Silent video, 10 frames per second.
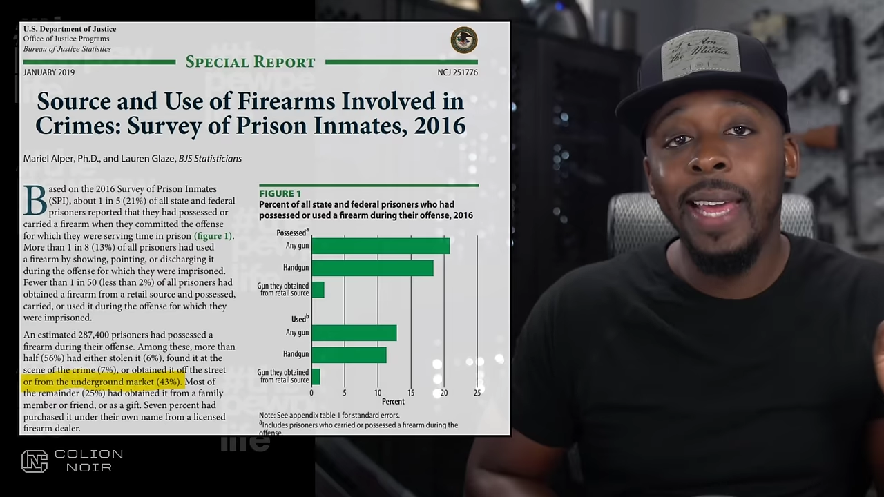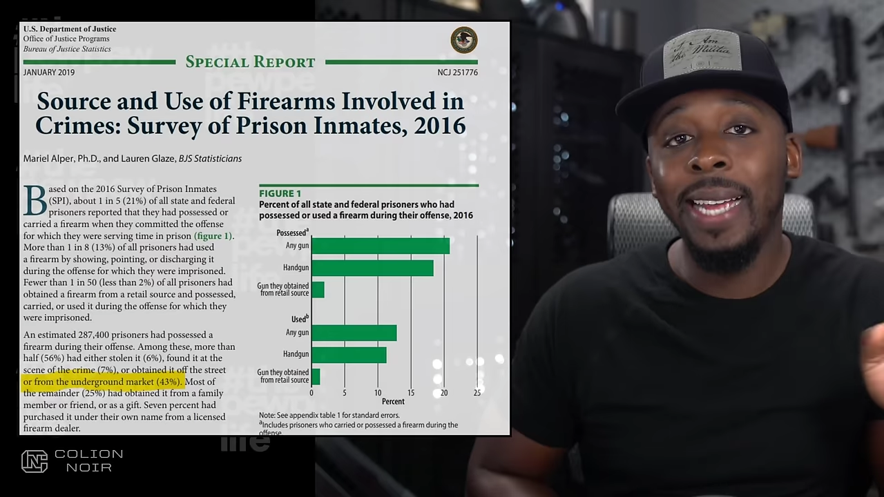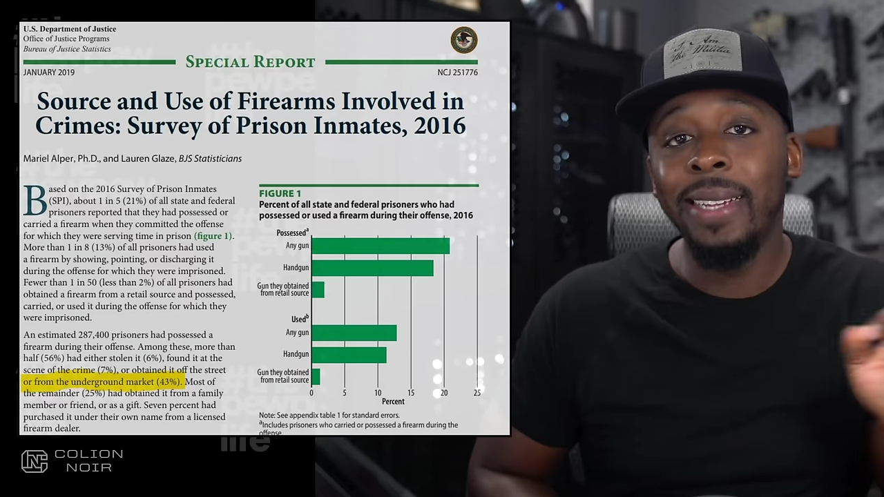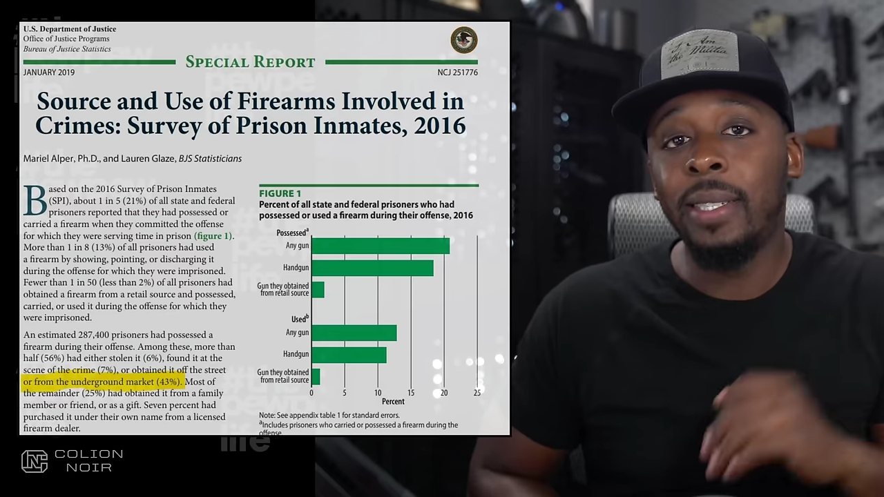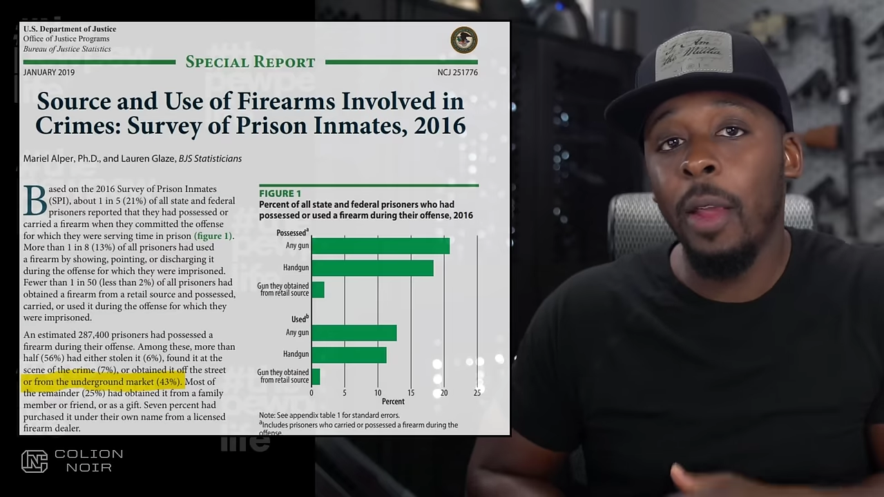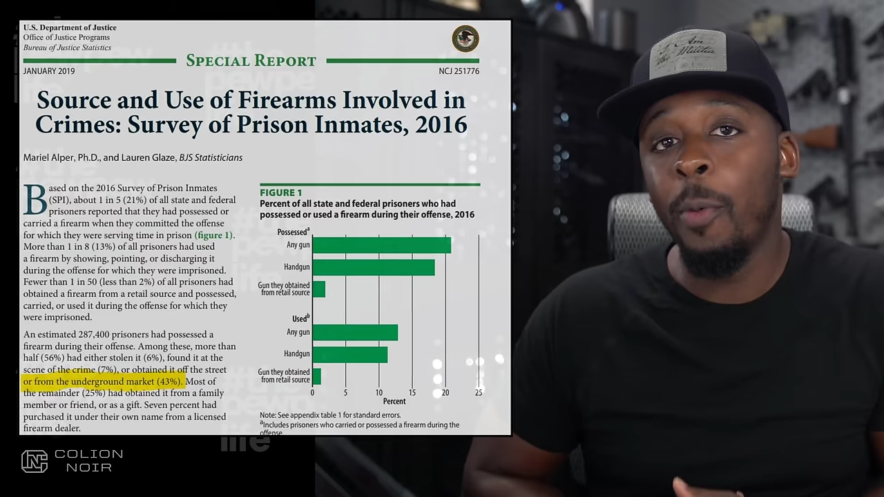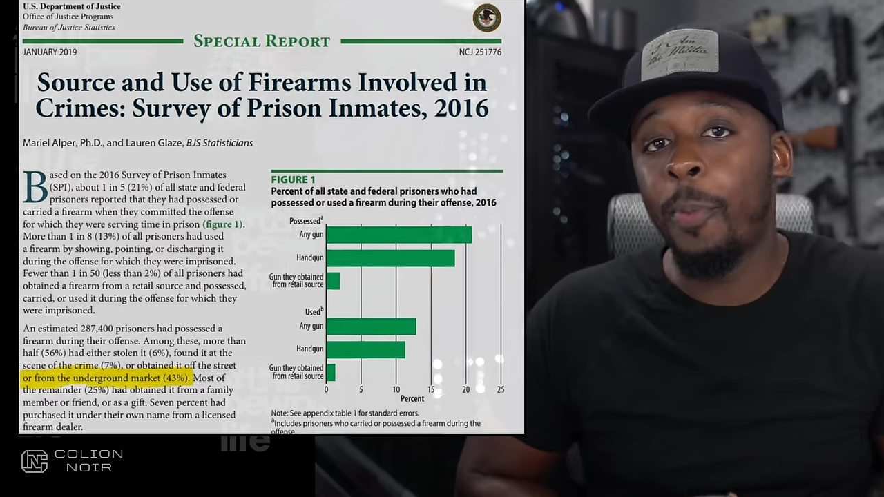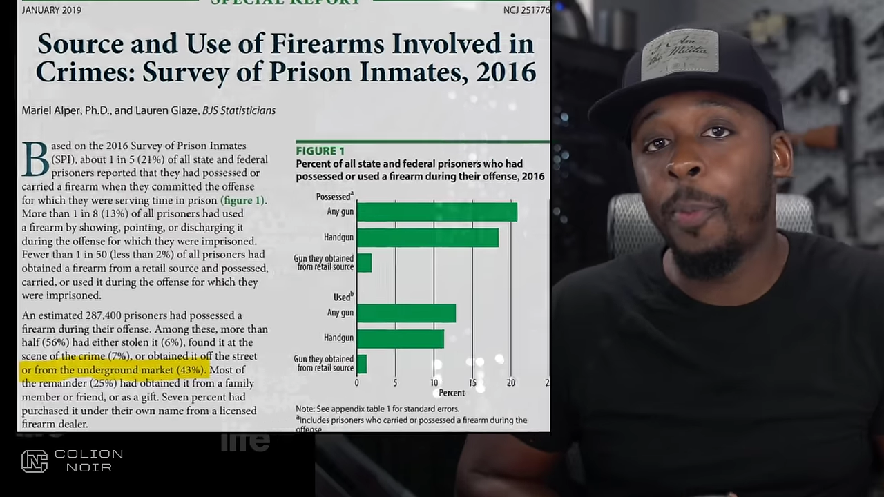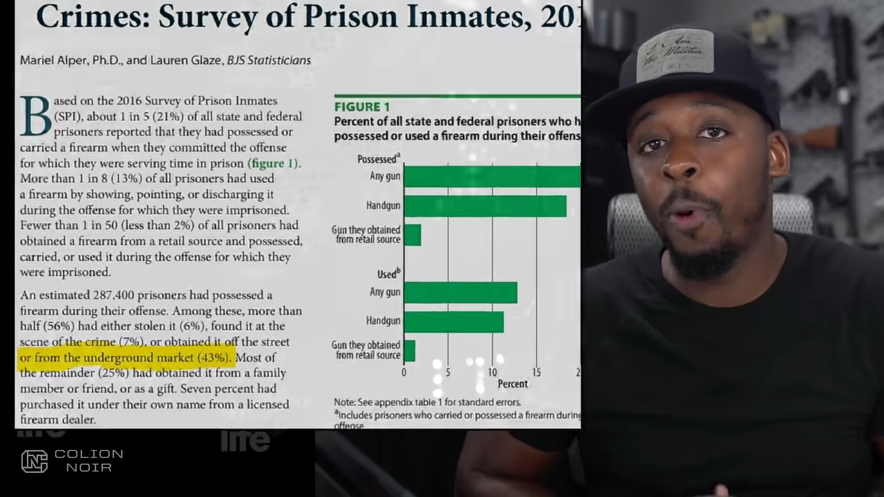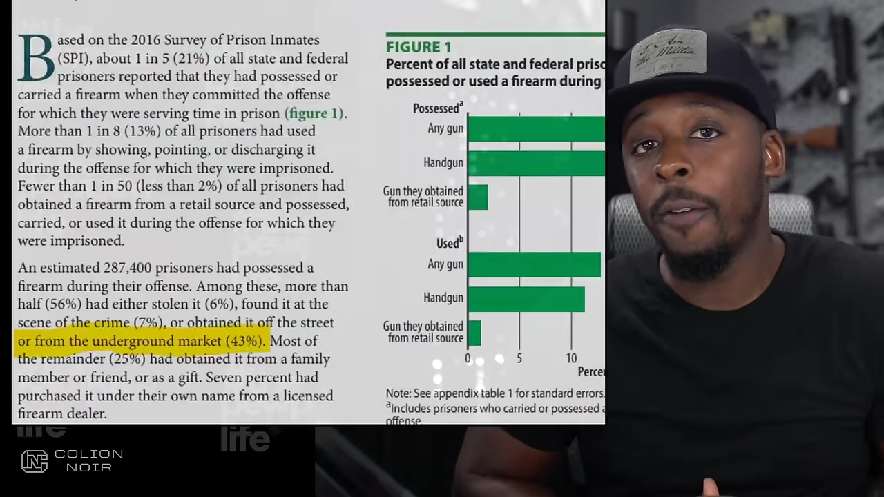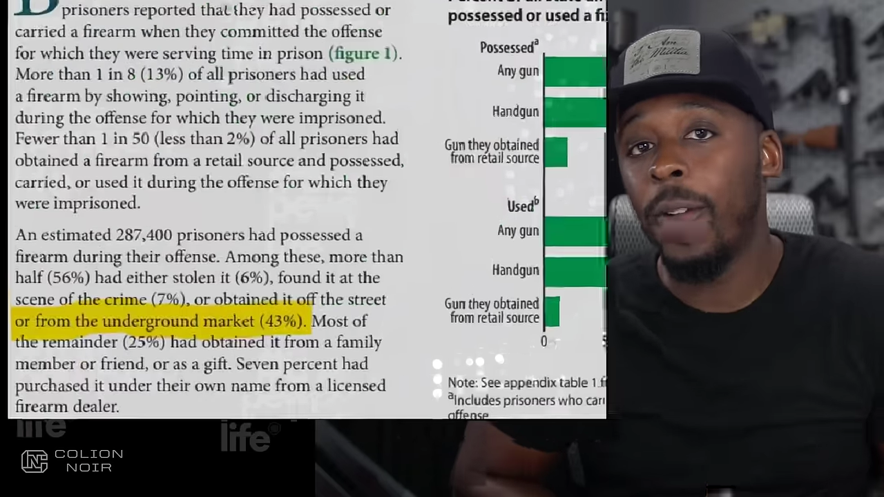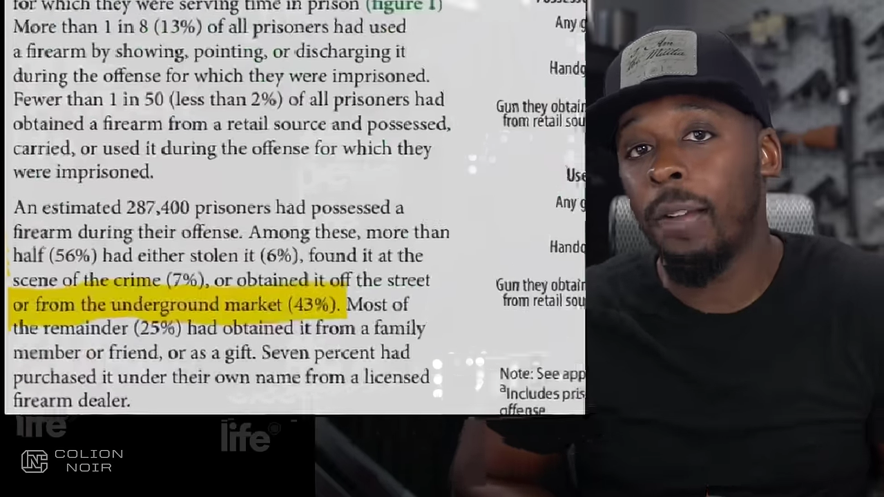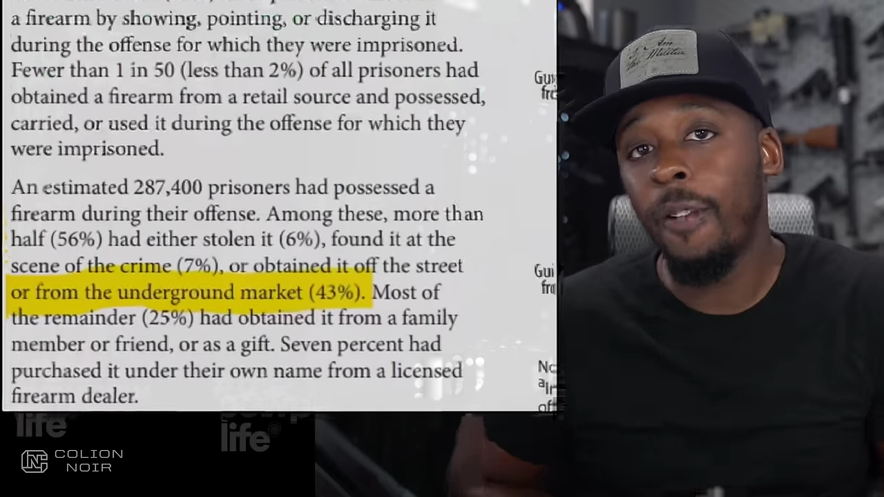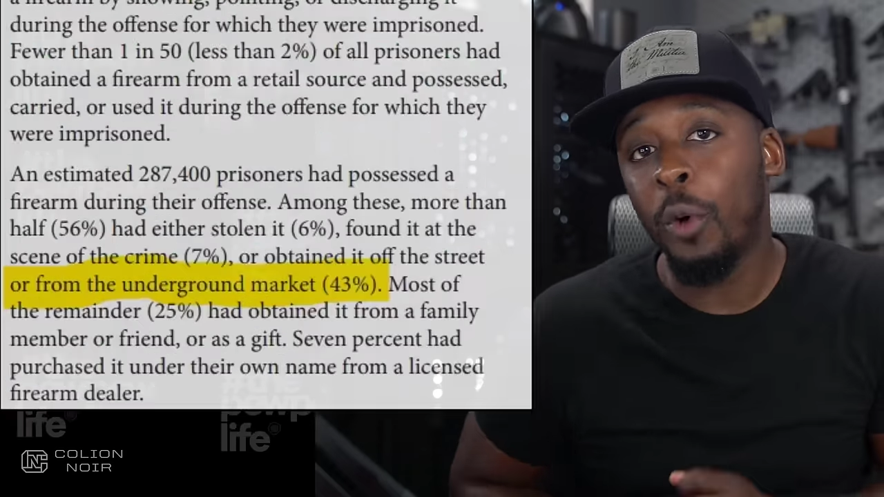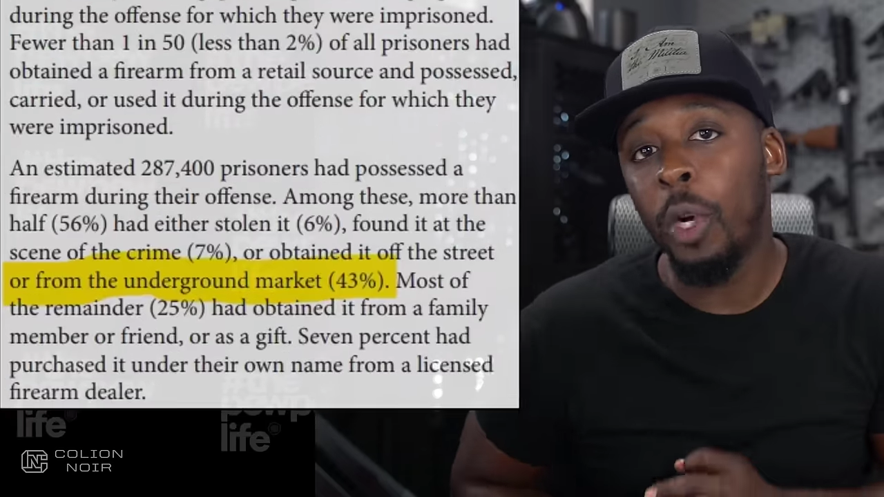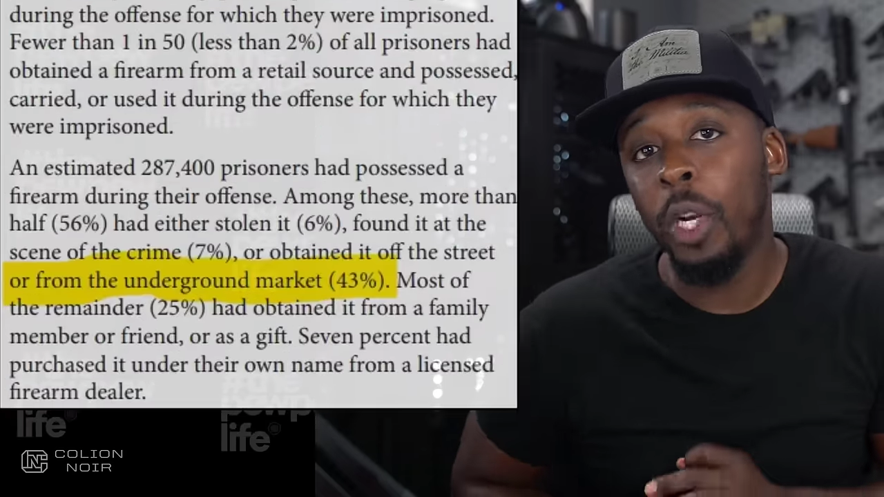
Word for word: That same report found that